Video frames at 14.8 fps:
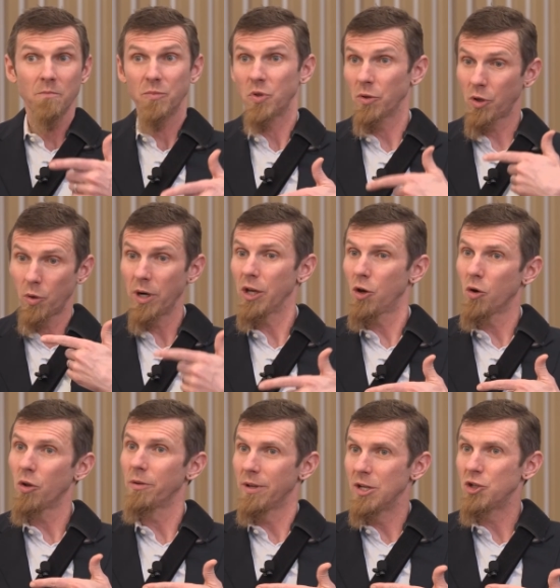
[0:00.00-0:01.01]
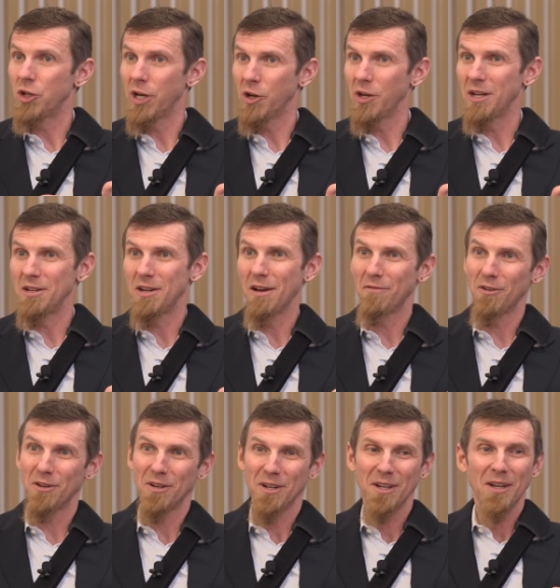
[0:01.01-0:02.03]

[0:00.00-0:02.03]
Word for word: So critical engineering endeavor.